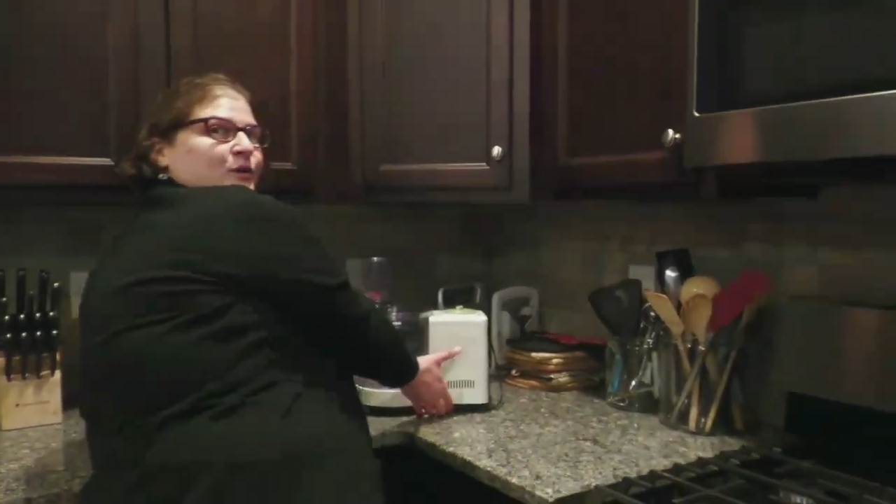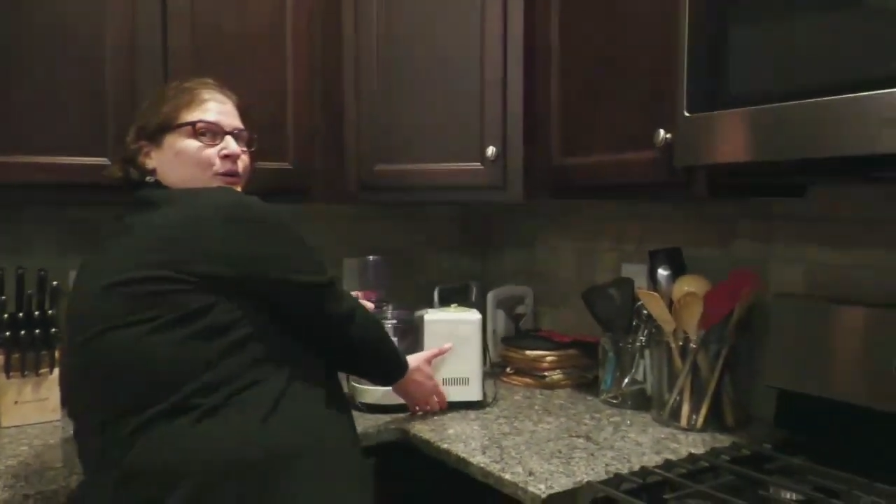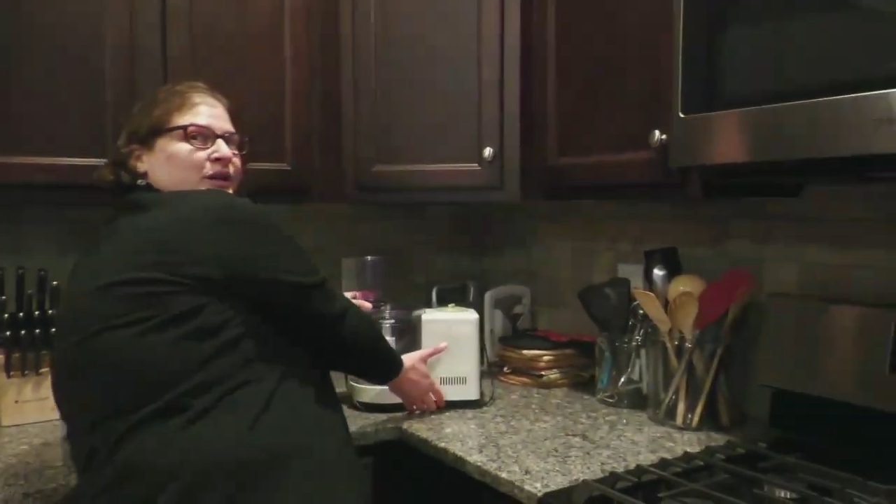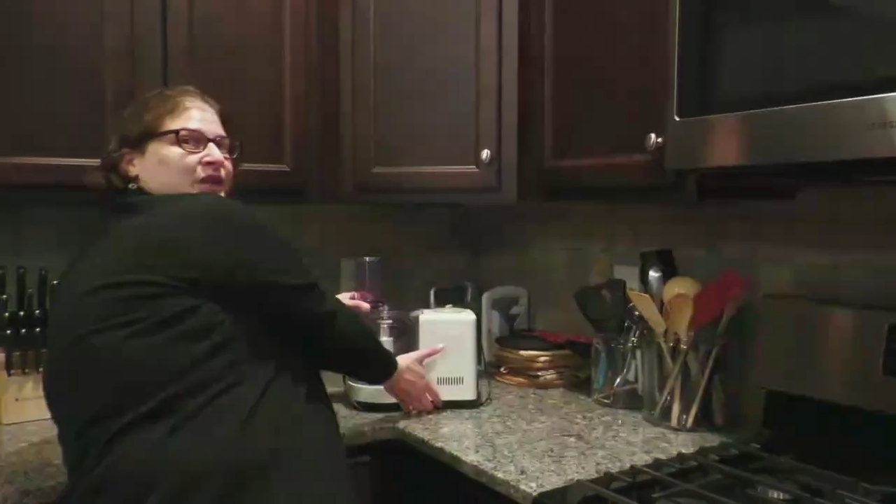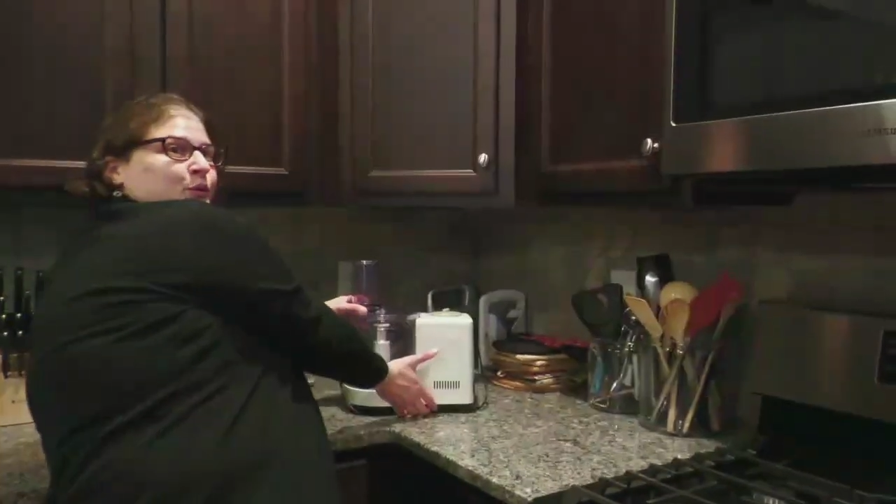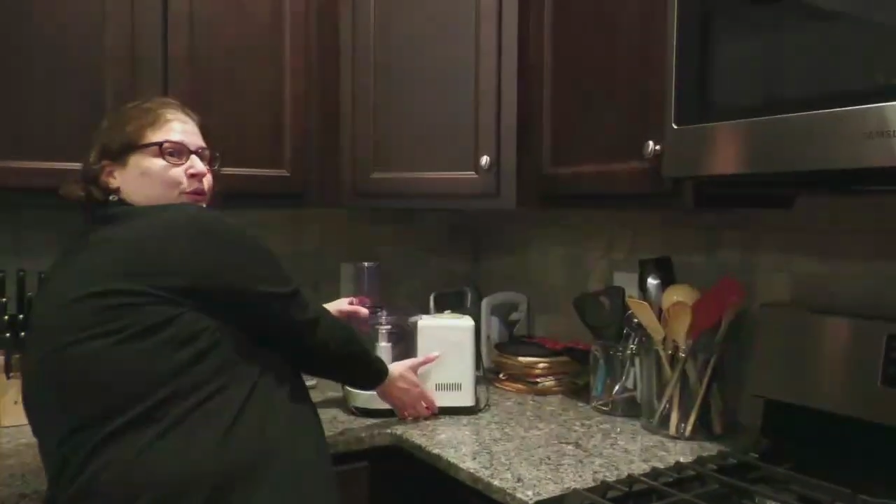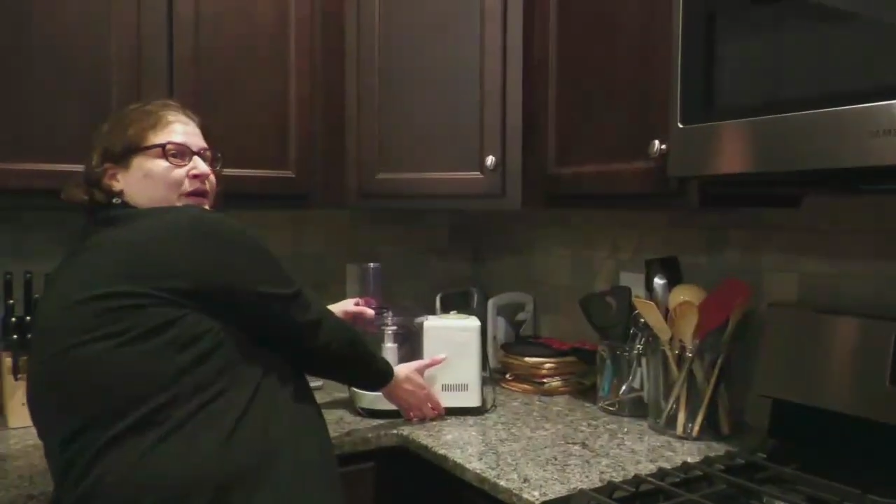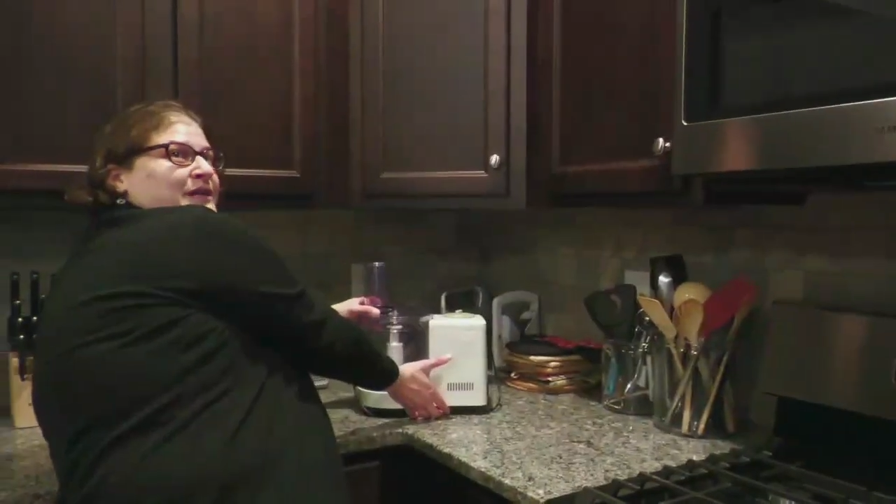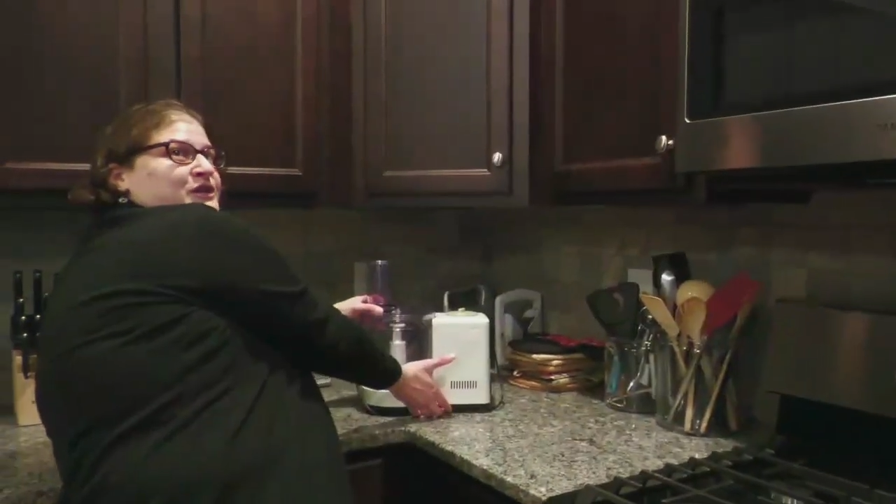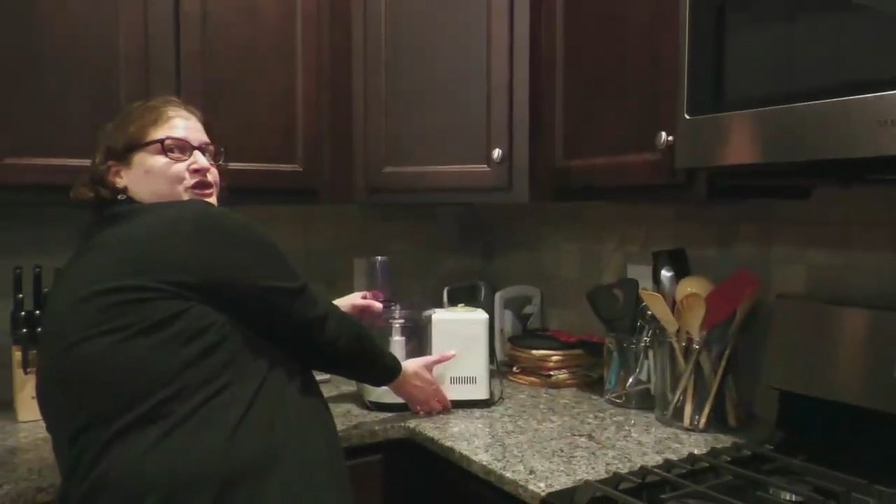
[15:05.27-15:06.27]
really
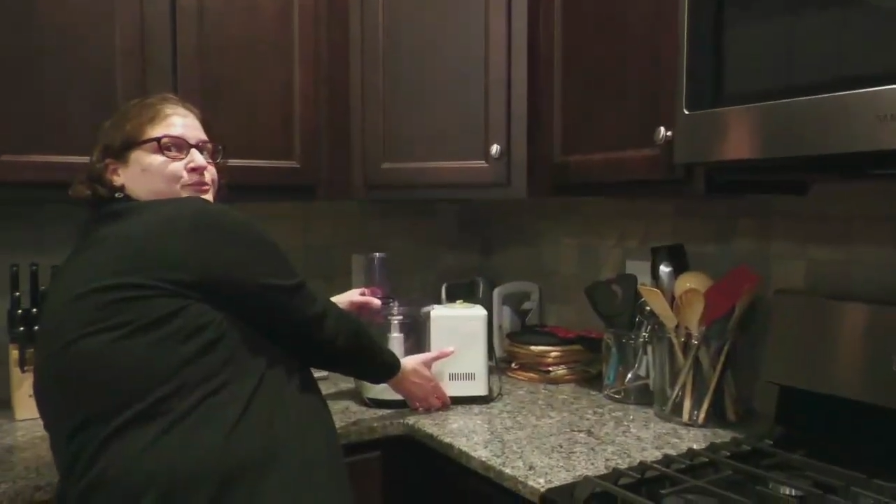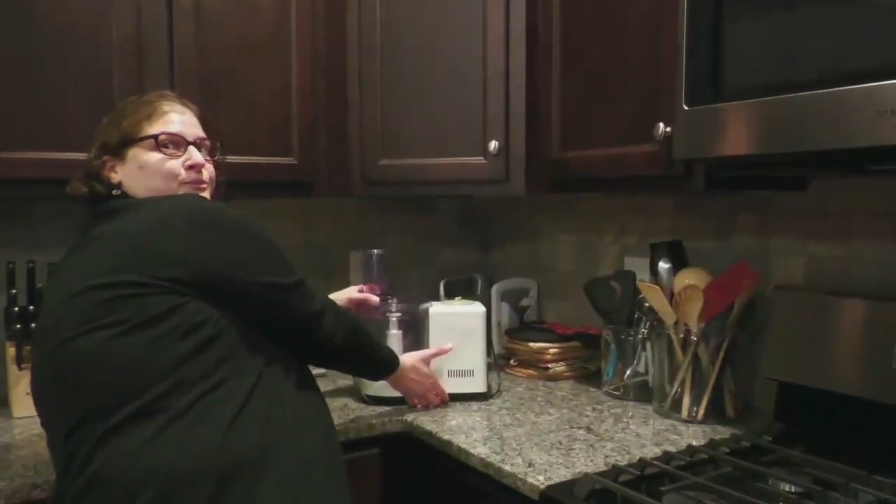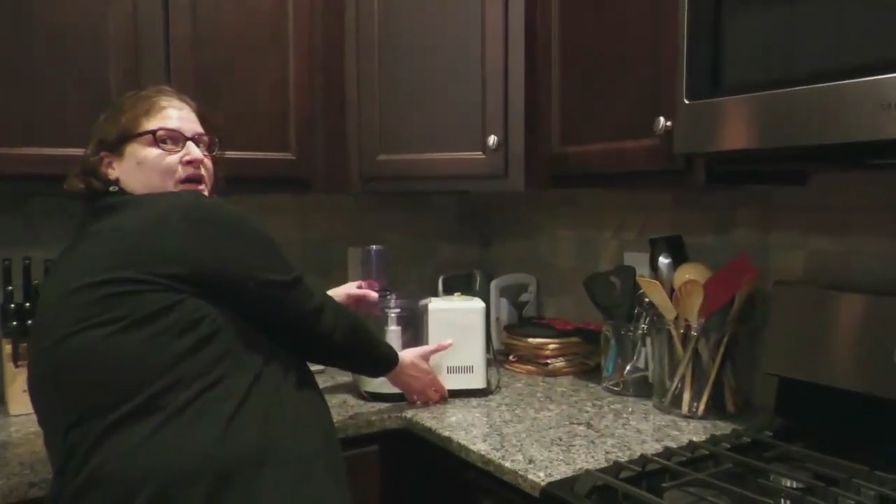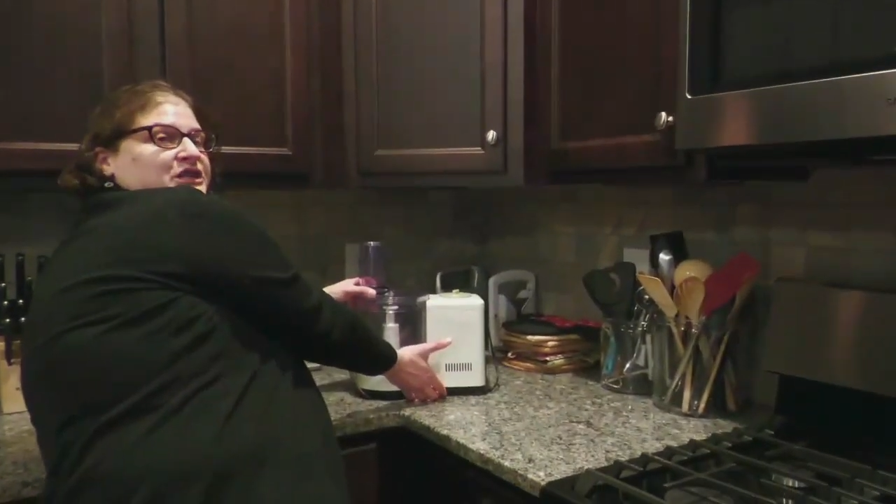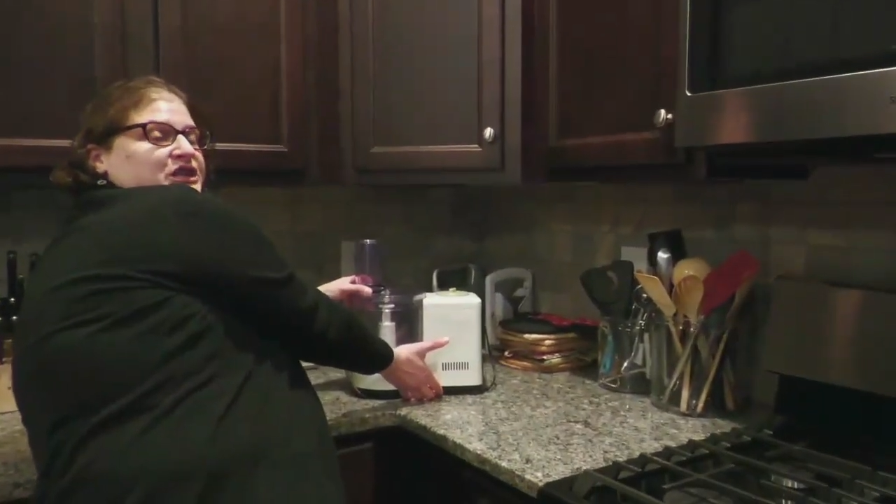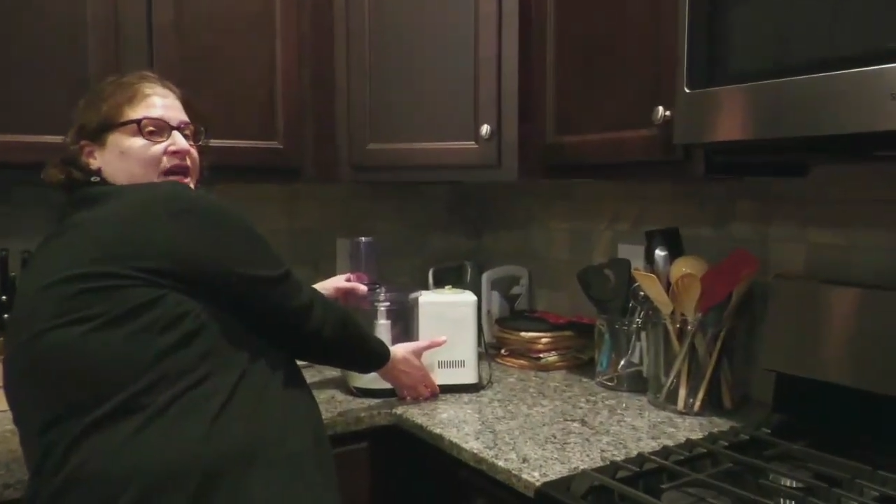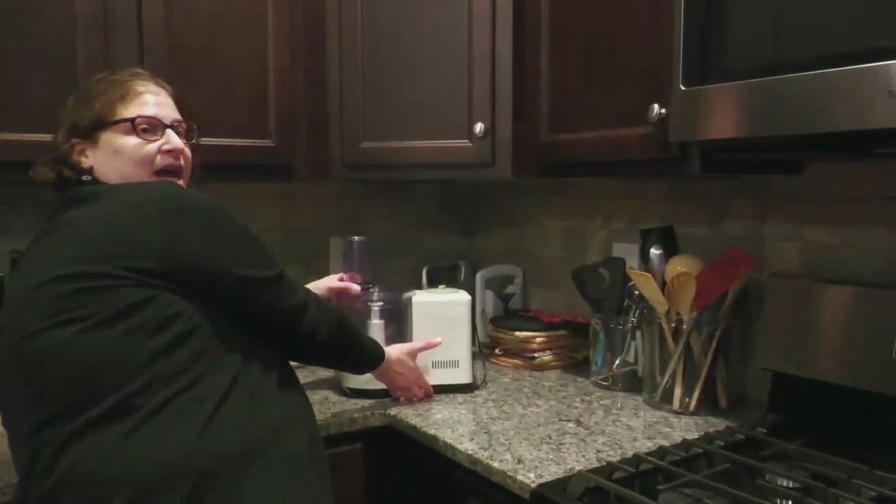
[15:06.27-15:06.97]
reach much